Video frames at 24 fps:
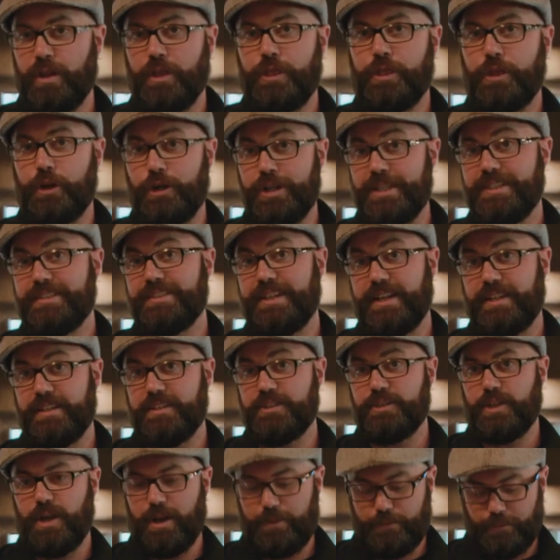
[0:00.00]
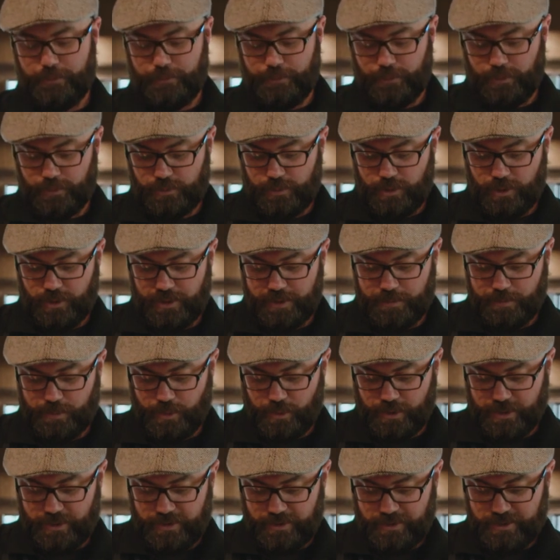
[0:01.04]
30 seconds off a full rolling
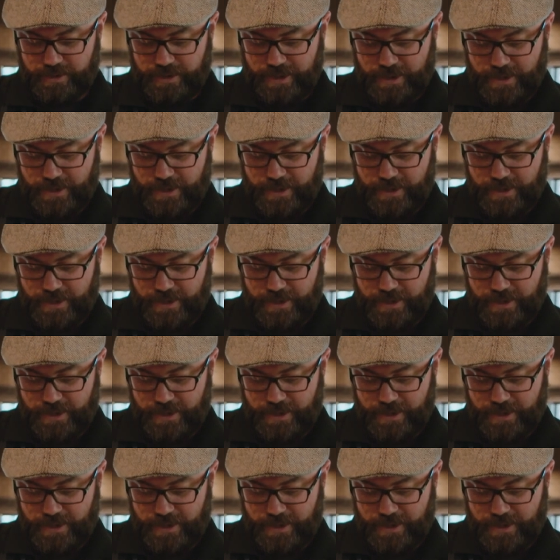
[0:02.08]
boil,